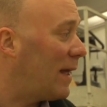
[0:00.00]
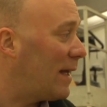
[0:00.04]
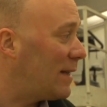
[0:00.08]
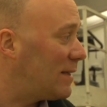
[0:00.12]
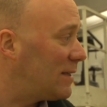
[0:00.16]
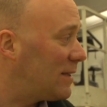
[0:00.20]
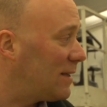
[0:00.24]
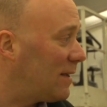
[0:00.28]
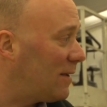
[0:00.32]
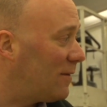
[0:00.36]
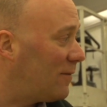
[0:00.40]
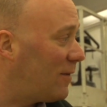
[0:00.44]

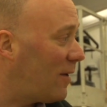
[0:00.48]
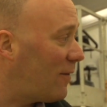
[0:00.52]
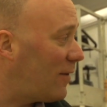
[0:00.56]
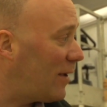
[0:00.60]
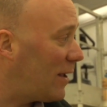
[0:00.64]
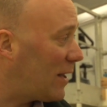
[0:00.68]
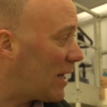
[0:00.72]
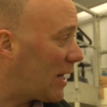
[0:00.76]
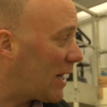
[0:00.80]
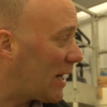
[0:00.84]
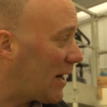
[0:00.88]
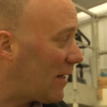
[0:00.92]
that uh,
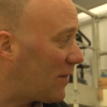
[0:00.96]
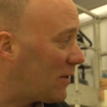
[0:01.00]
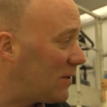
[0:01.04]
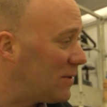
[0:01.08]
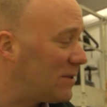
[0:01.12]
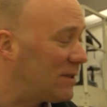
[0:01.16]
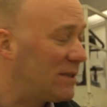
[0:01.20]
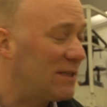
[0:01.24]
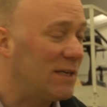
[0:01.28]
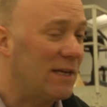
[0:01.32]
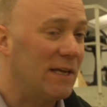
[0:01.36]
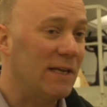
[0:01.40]
Vivian and
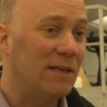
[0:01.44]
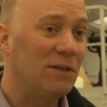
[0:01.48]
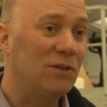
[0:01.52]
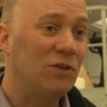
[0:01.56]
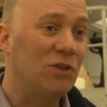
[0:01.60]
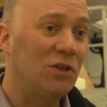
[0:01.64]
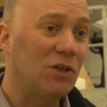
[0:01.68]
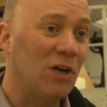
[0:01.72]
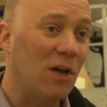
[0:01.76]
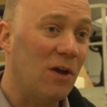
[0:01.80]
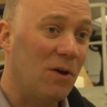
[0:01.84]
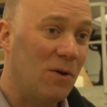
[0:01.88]
others did
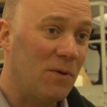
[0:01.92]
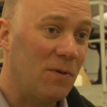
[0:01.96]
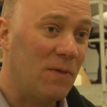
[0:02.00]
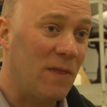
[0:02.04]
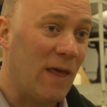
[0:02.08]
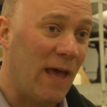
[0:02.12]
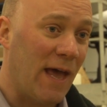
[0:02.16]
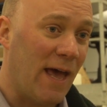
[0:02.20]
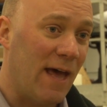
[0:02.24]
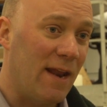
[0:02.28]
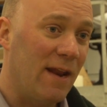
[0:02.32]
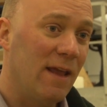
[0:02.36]
showed
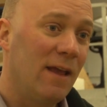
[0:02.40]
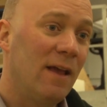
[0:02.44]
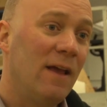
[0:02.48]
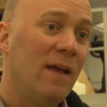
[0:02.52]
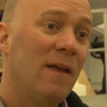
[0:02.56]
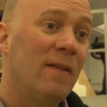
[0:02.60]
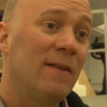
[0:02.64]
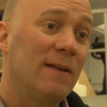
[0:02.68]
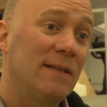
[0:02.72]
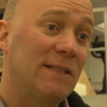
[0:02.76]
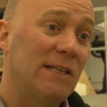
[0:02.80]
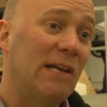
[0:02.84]

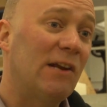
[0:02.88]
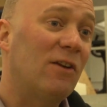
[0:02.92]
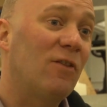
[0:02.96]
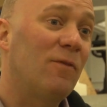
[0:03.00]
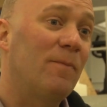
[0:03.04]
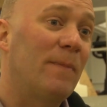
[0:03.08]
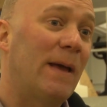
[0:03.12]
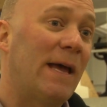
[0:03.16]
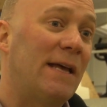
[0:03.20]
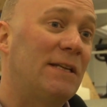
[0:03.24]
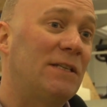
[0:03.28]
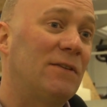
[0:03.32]
that the center
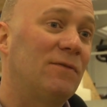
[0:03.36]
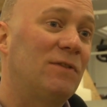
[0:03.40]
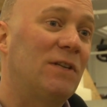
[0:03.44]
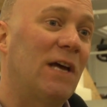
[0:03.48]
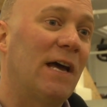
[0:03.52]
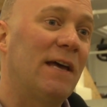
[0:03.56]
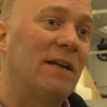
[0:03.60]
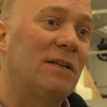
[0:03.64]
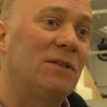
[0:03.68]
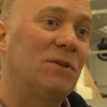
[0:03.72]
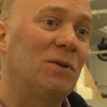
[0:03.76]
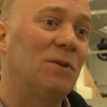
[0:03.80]
of mass of
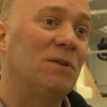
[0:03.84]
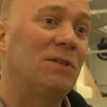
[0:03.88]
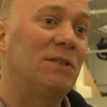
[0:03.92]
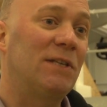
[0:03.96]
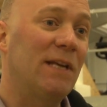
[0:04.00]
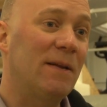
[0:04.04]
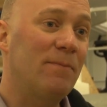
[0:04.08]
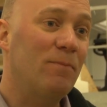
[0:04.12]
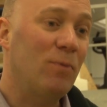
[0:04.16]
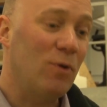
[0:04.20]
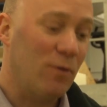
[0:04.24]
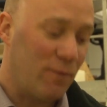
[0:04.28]
dinosaurs
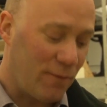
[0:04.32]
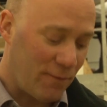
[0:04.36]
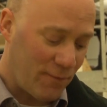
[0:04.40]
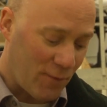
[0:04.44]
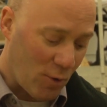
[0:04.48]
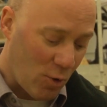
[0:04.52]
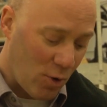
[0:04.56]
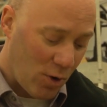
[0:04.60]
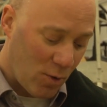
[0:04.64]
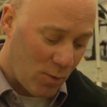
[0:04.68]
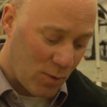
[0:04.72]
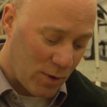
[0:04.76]
did move
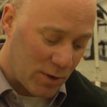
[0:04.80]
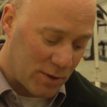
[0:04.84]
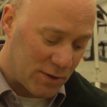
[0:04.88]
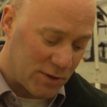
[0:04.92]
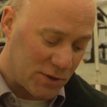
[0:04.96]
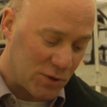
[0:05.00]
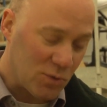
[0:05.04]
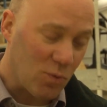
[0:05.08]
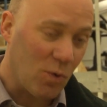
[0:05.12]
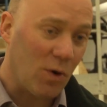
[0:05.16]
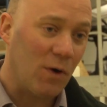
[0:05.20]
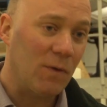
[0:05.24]

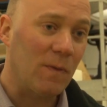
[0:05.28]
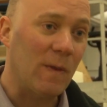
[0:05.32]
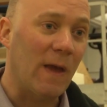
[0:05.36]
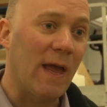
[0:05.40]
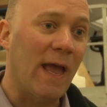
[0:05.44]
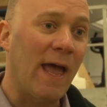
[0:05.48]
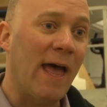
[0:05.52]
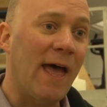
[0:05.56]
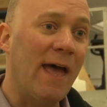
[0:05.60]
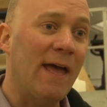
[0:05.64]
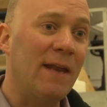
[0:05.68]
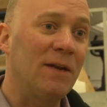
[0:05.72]
forwards toward the
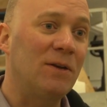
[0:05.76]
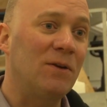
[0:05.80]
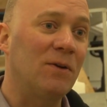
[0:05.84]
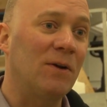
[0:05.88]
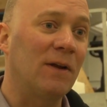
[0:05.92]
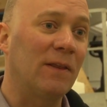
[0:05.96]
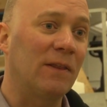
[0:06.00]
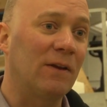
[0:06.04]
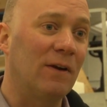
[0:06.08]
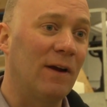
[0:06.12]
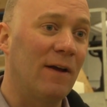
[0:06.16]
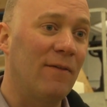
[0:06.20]
head
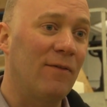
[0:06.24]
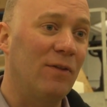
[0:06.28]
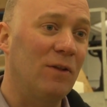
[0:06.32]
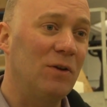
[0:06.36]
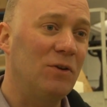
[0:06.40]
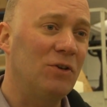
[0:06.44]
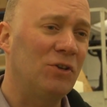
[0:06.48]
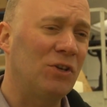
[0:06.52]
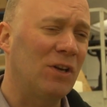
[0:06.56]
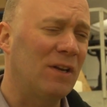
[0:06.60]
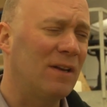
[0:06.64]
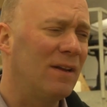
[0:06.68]
during their
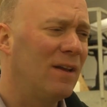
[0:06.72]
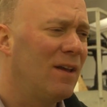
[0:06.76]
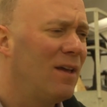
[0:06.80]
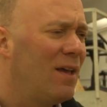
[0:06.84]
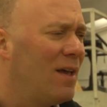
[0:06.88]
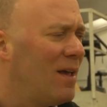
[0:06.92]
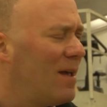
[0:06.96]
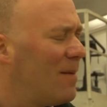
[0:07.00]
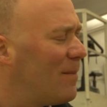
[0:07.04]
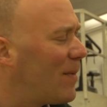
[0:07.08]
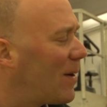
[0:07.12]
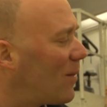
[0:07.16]
evolution,
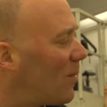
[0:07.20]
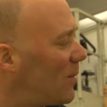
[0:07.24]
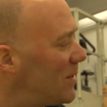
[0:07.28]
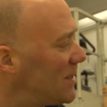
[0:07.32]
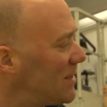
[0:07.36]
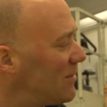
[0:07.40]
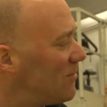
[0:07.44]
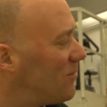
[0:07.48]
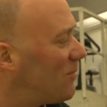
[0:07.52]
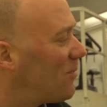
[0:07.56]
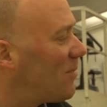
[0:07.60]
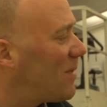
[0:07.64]
but it
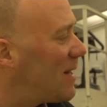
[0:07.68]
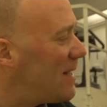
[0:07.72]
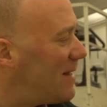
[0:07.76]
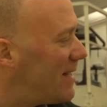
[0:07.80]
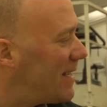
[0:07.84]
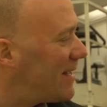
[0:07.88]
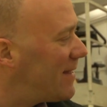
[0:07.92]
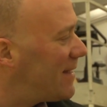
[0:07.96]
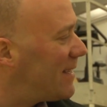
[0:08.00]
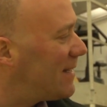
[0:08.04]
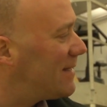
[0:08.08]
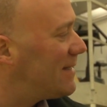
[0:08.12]
wasn't
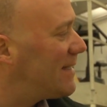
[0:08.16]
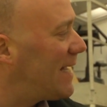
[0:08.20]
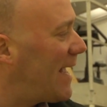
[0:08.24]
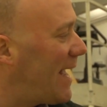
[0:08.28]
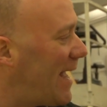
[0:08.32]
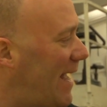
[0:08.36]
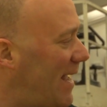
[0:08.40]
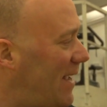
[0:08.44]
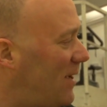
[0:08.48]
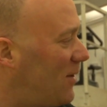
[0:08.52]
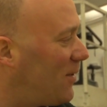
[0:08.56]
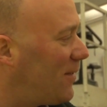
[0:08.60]
really the
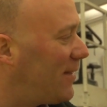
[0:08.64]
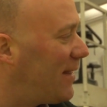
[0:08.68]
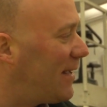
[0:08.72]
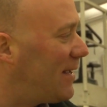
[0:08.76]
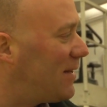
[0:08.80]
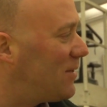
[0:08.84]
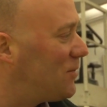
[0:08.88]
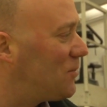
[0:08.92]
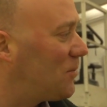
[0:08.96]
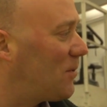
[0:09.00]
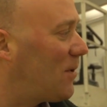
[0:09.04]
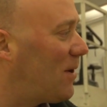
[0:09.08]
tail
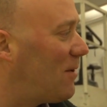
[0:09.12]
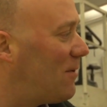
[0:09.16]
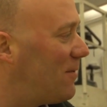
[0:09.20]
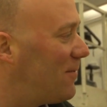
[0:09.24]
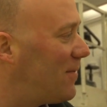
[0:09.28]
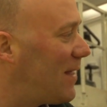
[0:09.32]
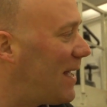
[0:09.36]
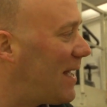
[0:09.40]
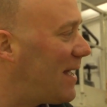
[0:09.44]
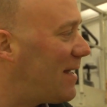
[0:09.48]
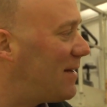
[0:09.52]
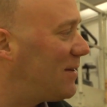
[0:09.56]
that
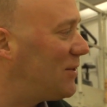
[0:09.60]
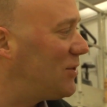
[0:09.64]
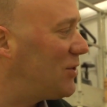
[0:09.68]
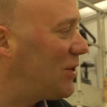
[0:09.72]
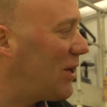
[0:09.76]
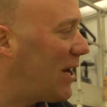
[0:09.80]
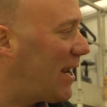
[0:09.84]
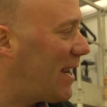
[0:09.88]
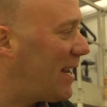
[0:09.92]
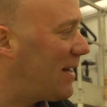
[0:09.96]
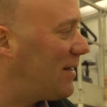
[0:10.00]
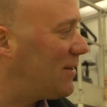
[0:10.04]
drove that
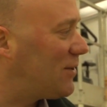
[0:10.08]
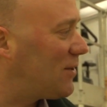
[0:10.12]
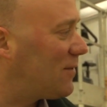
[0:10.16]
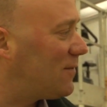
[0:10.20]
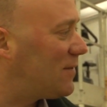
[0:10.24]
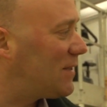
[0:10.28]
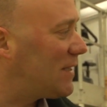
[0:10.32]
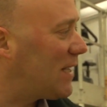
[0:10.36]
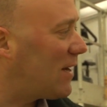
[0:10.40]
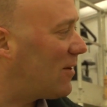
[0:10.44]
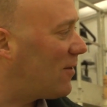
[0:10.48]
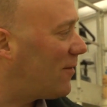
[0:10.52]
change
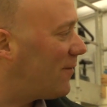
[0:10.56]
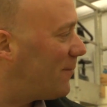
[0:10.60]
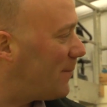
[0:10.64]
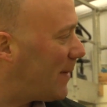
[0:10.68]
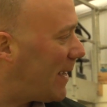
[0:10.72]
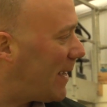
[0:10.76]
of center of